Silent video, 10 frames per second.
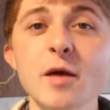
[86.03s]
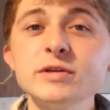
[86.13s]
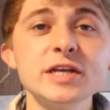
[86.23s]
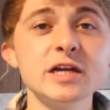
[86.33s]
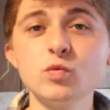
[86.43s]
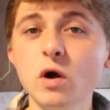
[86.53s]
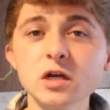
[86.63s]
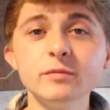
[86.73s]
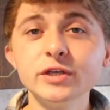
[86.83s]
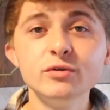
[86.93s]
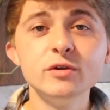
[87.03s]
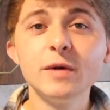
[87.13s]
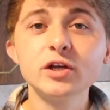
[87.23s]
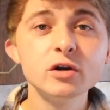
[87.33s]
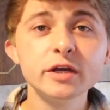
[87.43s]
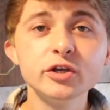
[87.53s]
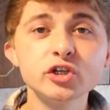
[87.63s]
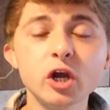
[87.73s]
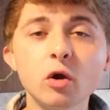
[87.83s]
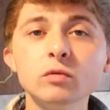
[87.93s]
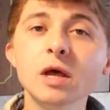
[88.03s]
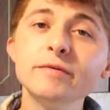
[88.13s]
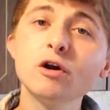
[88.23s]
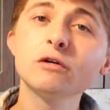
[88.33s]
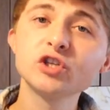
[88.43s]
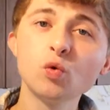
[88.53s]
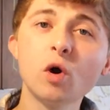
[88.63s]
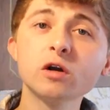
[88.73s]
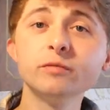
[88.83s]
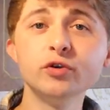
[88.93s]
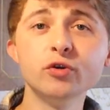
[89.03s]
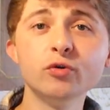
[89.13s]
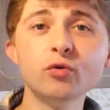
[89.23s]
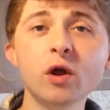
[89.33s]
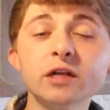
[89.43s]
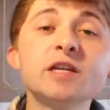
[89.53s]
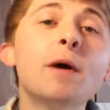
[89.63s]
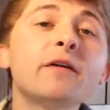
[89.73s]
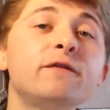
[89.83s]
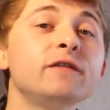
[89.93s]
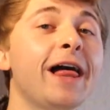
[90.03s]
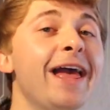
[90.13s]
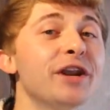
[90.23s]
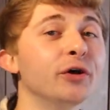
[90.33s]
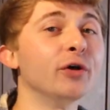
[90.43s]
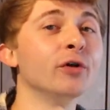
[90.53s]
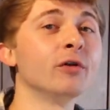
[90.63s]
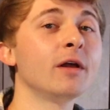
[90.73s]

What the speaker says: And besides welcoming you to my cooking show, let me also welcome you to my flannel.